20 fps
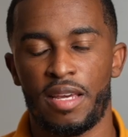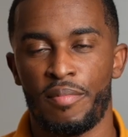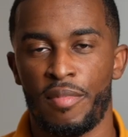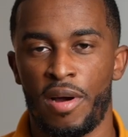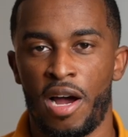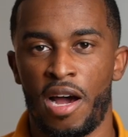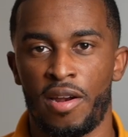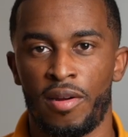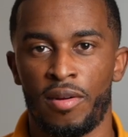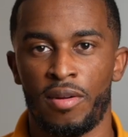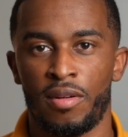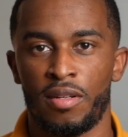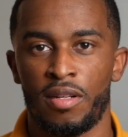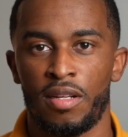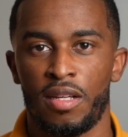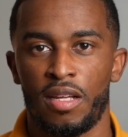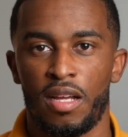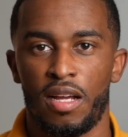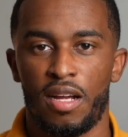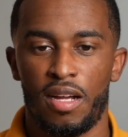and modern
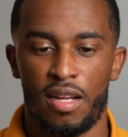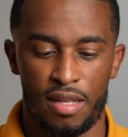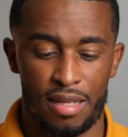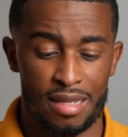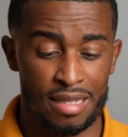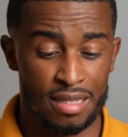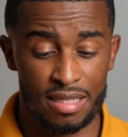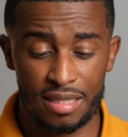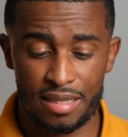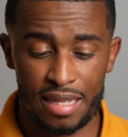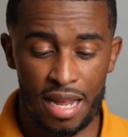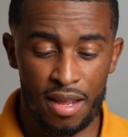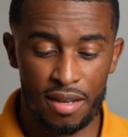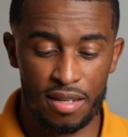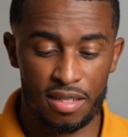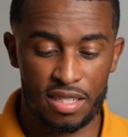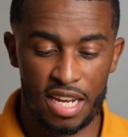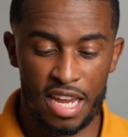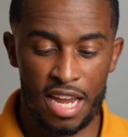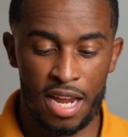and
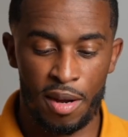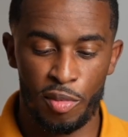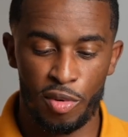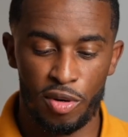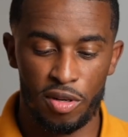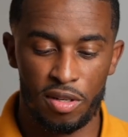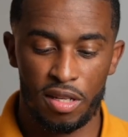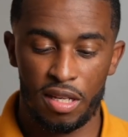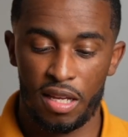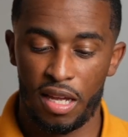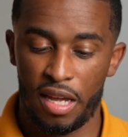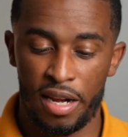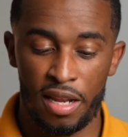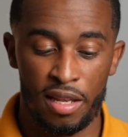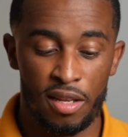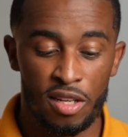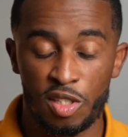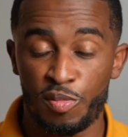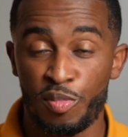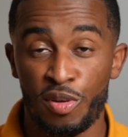stylish camera, and it
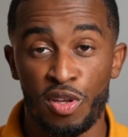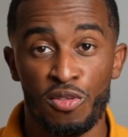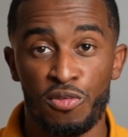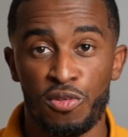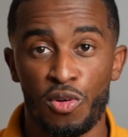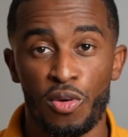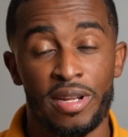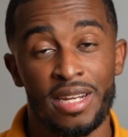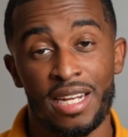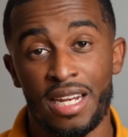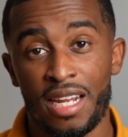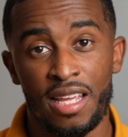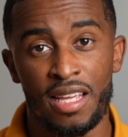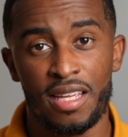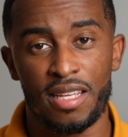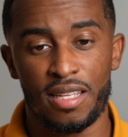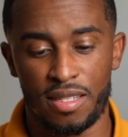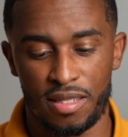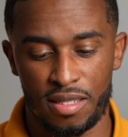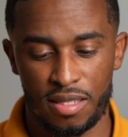looks beautiful, and it
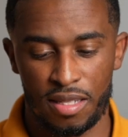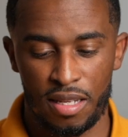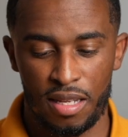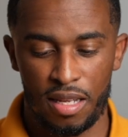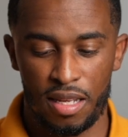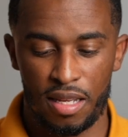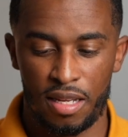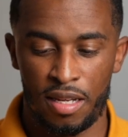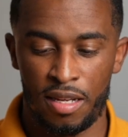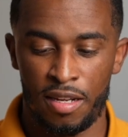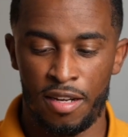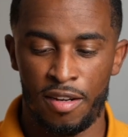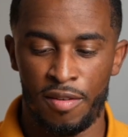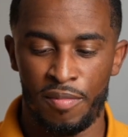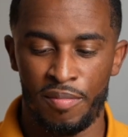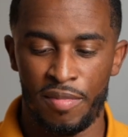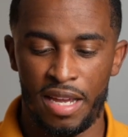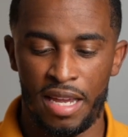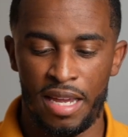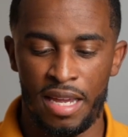is.
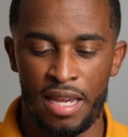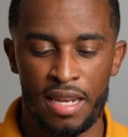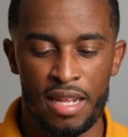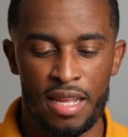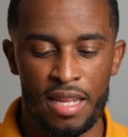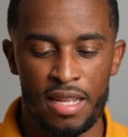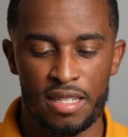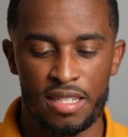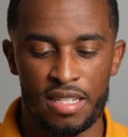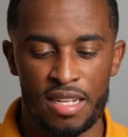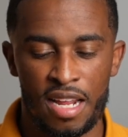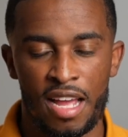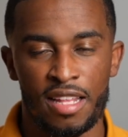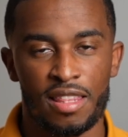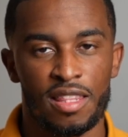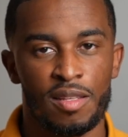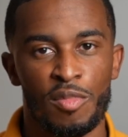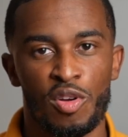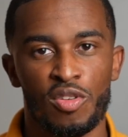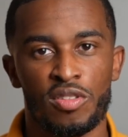It is
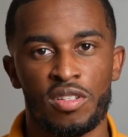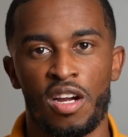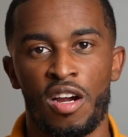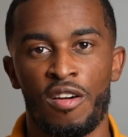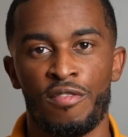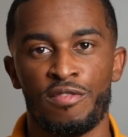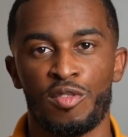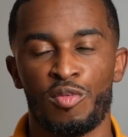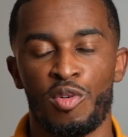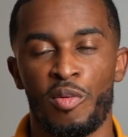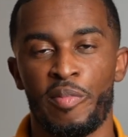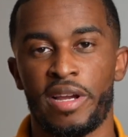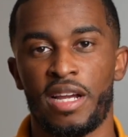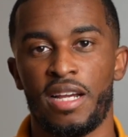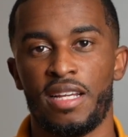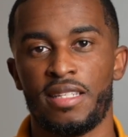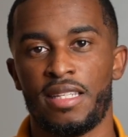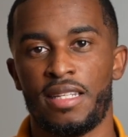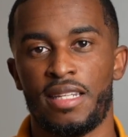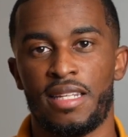not the most comfortable
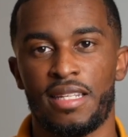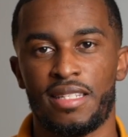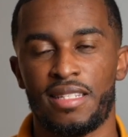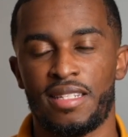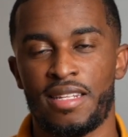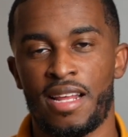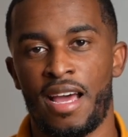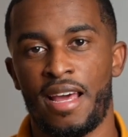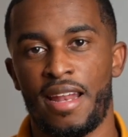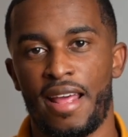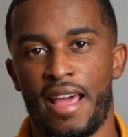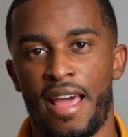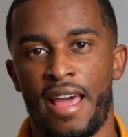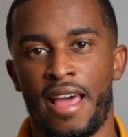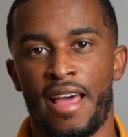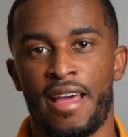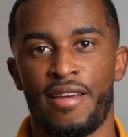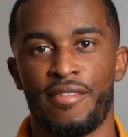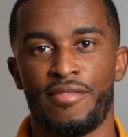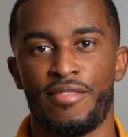because it does not
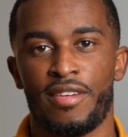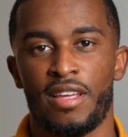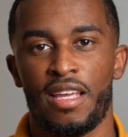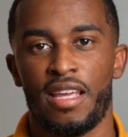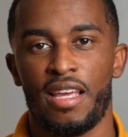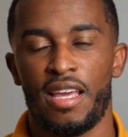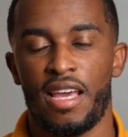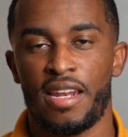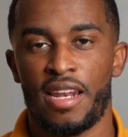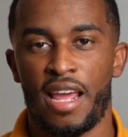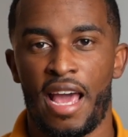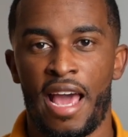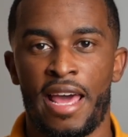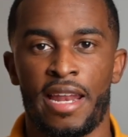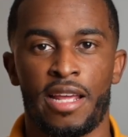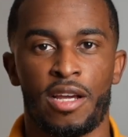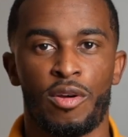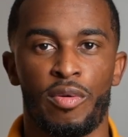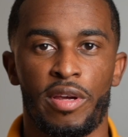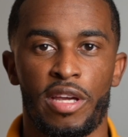have an
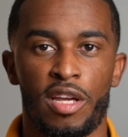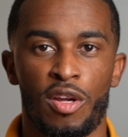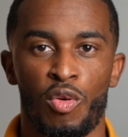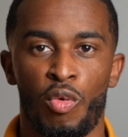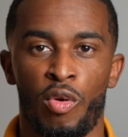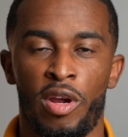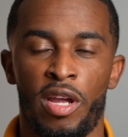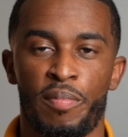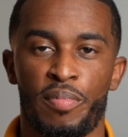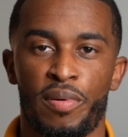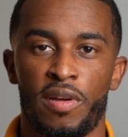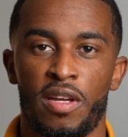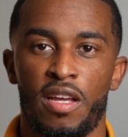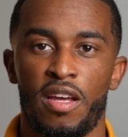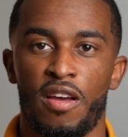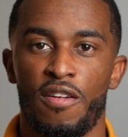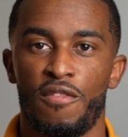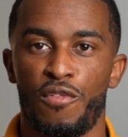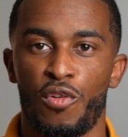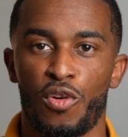adequate grip
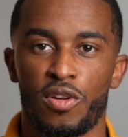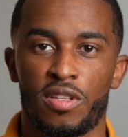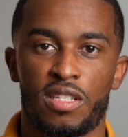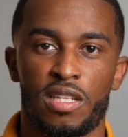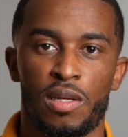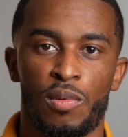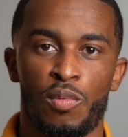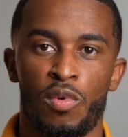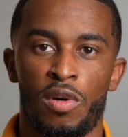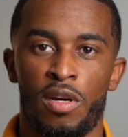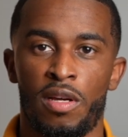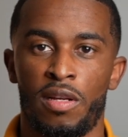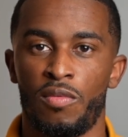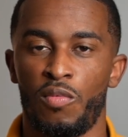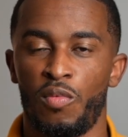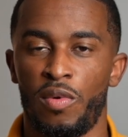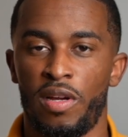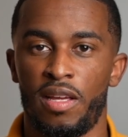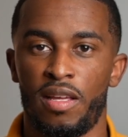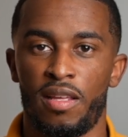for someone
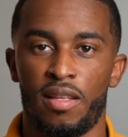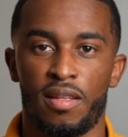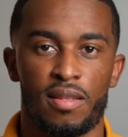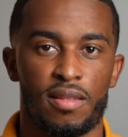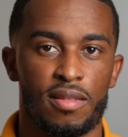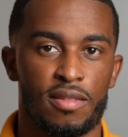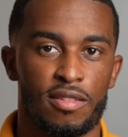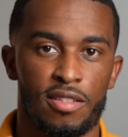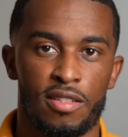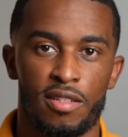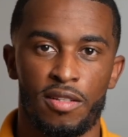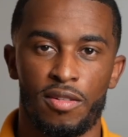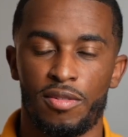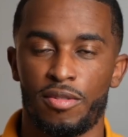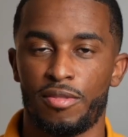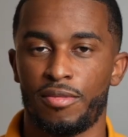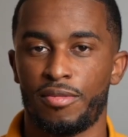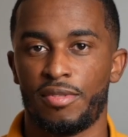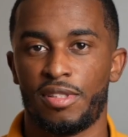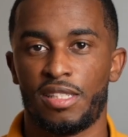with, you
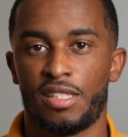know,